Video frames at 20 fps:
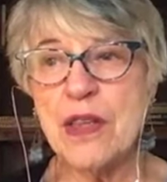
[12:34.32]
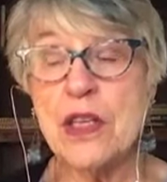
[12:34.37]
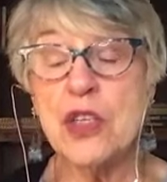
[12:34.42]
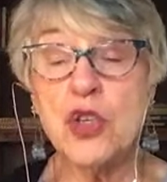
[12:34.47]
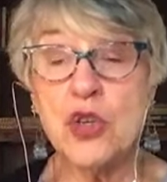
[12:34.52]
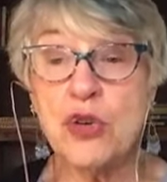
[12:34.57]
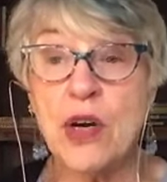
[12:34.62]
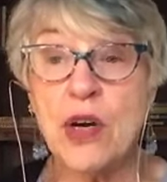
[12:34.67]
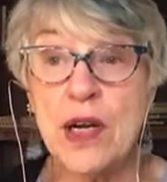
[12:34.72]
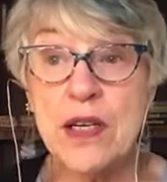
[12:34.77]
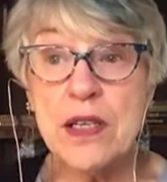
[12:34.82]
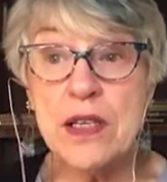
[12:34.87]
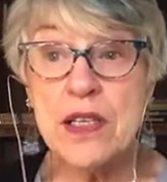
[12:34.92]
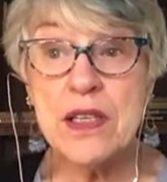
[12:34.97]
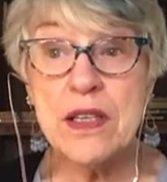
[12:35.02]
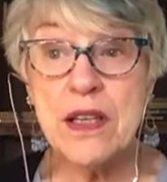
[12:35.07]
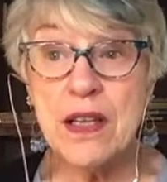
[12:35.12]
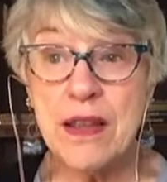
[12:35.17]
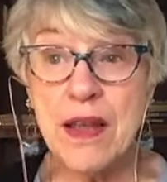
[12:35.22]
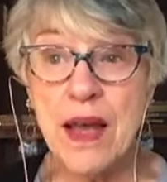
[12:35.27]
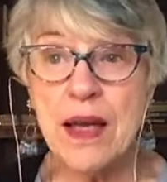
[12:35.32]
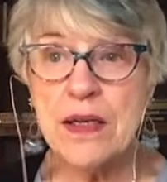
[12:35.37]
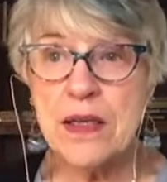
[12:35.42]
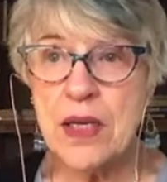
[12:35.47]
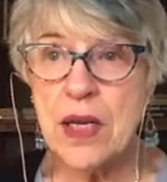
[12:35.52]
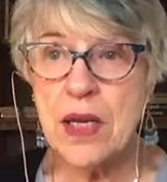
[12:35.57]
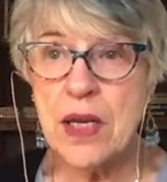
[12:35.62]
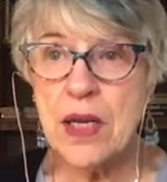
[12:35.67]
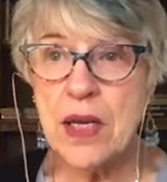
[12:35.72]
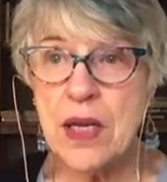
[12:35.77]
the trust that
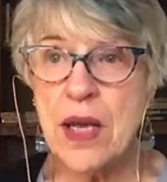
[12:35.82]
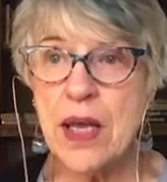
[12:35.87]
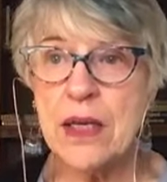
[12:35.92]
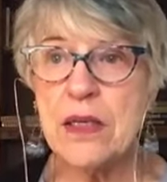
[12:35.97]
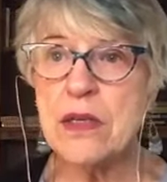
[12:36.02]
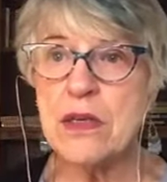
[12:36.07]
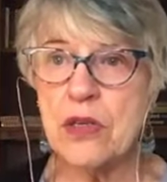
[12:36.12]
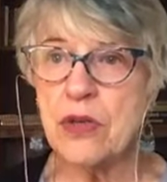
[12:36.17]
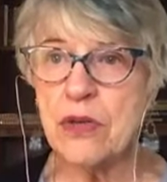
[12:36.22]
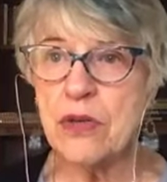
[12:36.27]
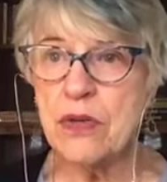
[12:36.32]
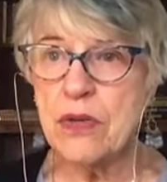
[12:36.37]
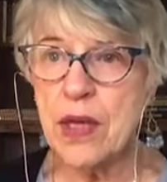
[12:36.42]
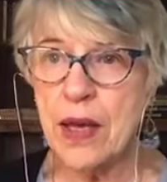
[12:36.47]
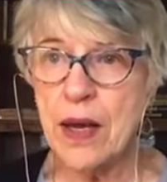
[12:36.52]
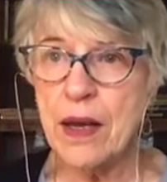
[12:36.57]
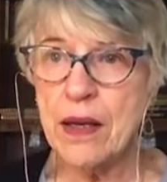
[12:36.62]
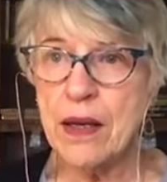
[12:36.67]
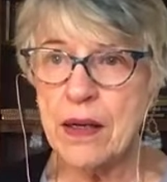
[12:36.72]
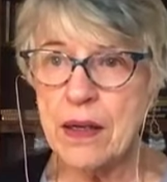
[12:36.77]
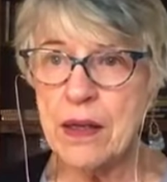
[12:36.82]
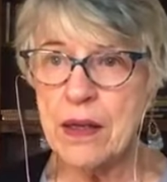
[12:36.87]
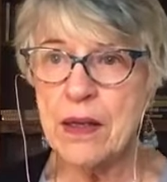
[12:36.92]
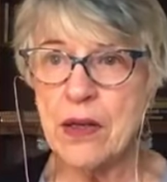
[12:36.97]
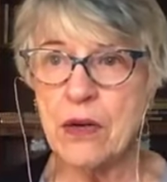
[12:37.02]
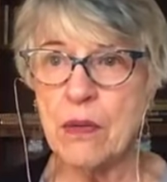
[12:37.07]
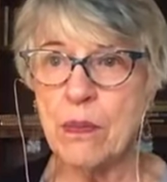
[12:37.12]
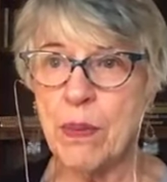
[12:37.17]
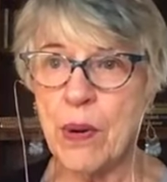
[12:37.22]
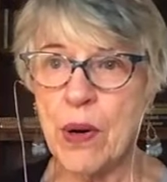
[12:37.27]
takes to do that
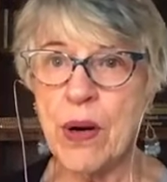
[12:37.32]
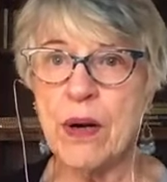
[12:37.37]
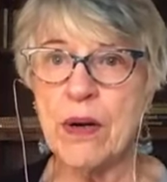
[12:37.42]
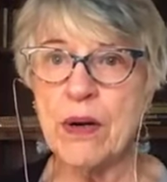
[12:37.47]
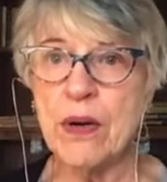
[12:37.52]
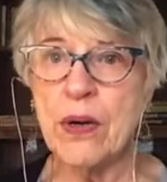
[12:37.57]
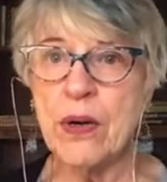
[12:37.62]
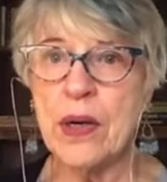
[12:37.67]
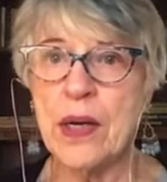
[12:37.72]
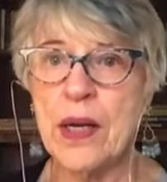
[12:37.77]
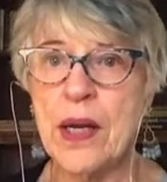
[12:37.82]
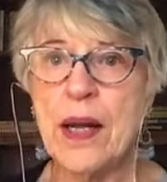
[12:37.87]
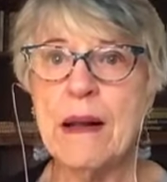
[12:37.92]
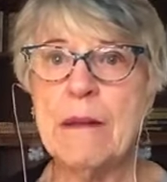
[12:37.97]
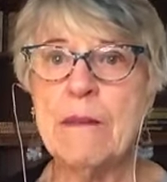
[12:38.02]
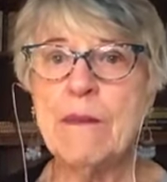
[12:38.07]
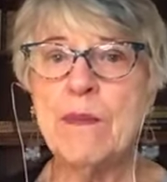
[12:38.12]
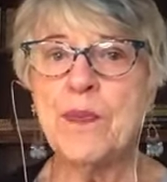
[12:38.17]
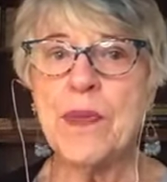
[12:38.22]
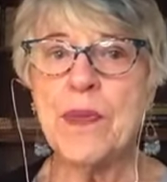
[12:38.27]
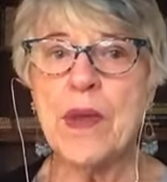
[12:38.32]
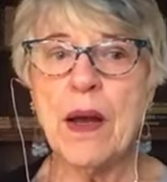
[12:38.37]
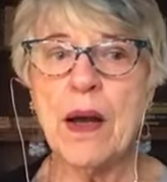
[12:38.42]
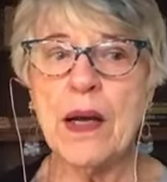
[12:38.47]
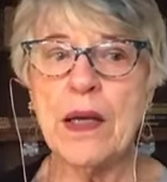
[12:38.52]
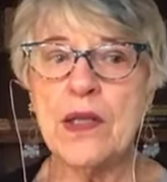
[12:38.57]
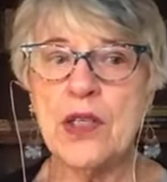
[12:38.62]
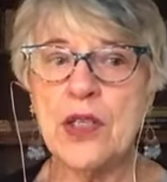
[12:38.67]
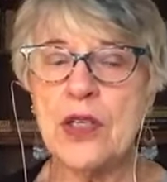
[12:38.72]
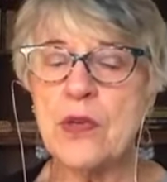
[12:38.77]
in your partner,
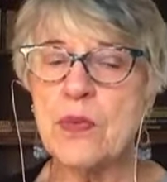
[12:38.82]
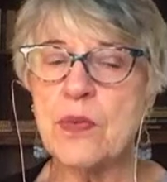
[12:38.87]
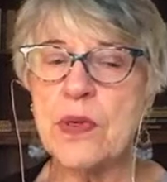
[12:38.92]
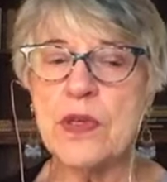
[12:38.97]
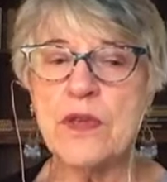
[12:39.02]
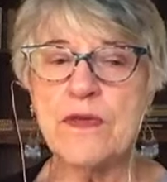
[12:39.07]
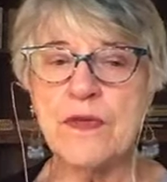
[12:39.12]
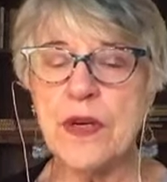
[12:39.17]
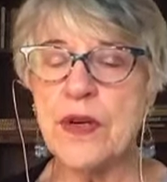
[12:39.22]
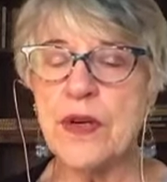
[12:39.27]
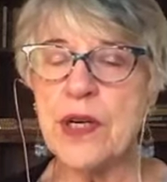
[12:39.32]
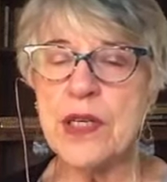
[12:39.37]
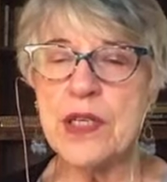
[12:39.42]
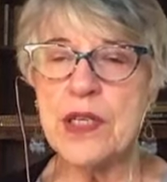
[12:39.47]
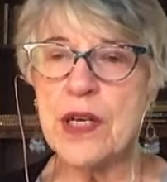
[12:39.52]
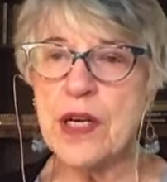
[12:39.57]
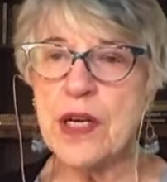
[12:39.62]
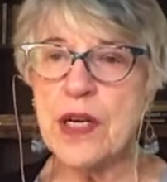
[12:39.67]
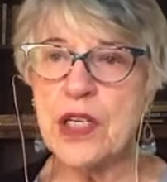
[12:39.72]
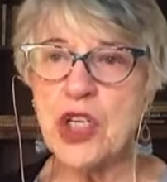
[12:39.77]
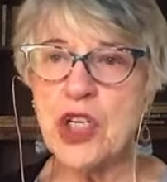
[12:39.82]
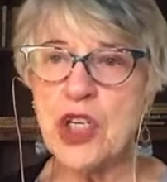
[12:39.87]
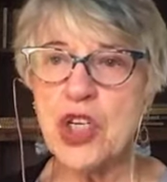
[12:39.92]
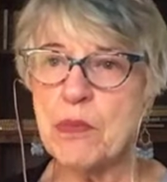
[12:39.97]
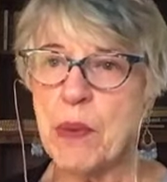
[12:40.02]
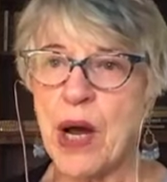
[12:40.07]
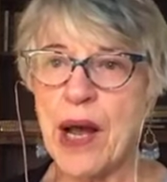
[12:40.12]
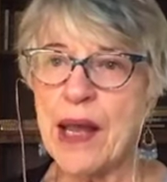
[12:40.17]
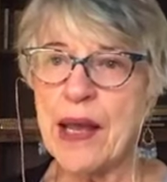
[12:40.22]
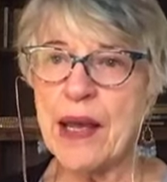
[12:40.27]
I just was very touched
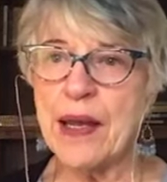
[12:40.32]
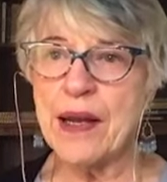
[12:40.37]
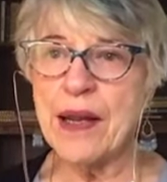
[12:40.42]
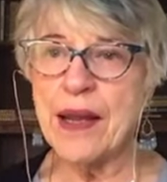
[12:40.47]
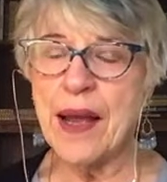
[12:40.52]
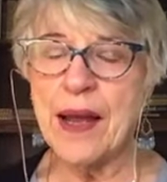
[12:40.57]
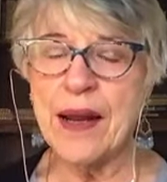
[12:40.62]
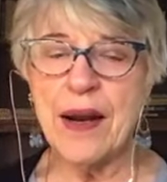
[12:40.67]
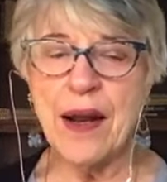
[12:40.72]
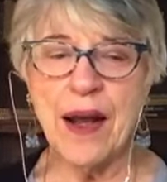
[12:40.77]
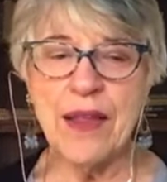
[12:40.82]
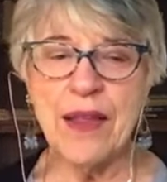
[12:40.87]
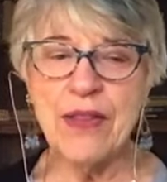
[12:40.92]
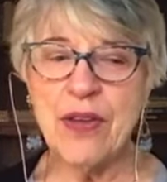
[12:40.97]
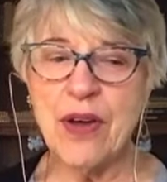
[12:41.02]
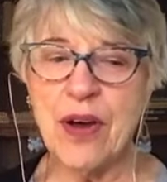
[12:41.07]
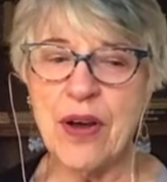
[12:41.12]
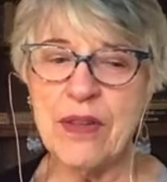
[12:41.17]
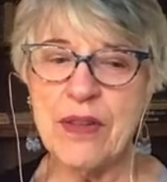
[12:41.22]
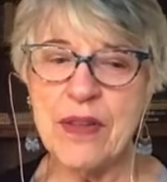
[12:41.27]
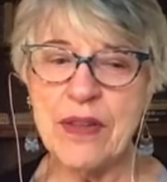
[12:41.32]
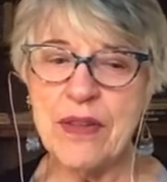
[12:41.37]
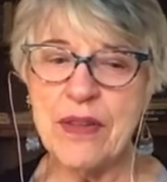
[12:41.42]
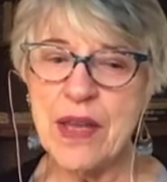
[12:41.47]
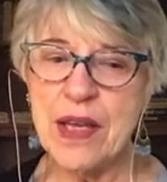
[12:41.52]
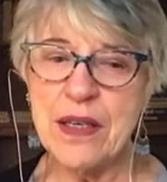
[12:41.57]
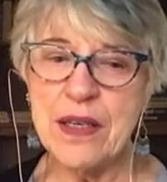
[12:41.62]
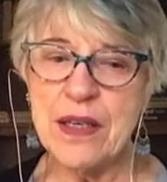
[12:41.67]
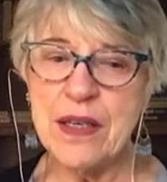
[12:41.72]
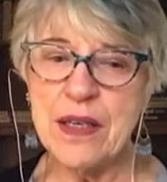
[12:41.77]
by it. And I thought that
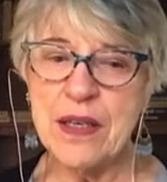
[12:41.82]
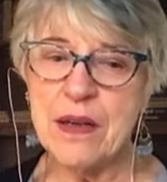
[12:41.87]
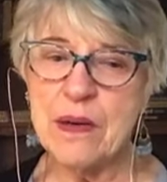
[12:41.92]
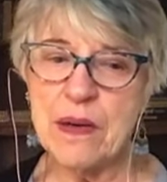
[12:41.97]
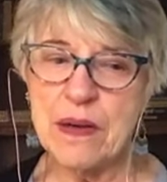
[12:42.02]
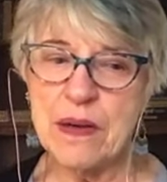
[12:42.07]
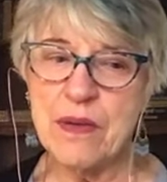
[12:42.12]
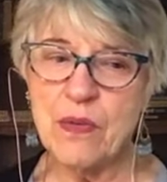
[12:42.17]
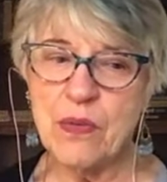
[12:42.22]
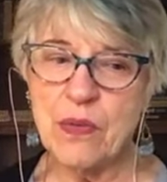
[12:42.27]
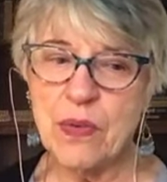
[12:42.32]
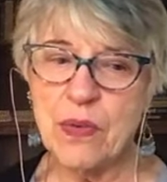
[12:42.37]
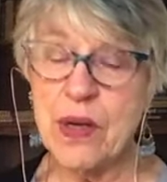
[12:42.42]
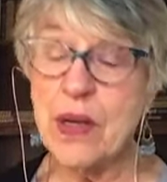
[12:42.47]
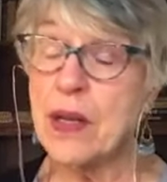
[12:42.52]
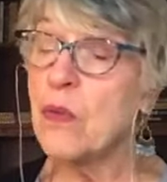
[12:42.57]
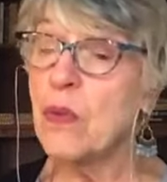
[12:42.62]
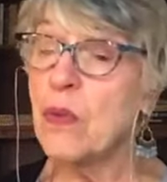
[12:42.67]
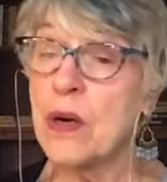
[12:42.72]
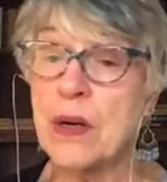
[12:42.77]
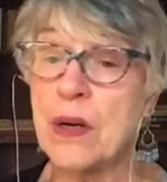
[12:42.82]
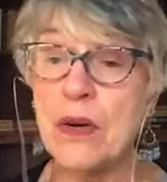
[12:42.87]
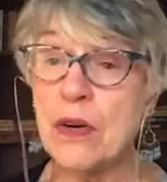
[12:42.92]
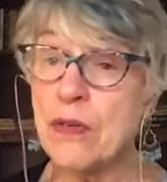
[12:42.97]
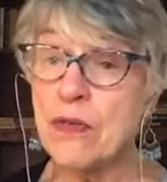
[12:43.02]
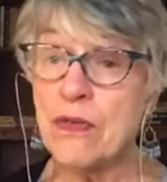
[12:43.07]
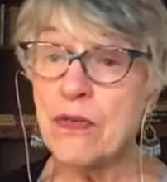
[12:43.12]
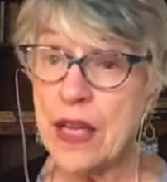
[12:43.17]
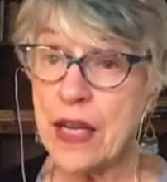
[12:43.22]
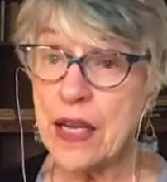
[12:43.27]
they did it really
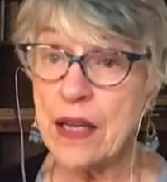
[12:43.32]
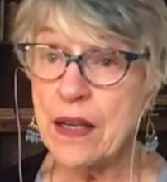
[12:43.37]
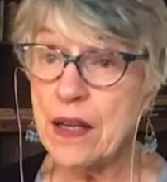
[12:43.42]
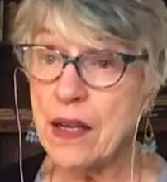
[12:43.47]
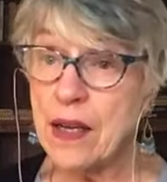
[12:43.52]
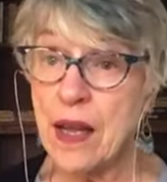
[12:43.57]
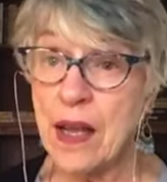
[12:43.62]
wonderfully.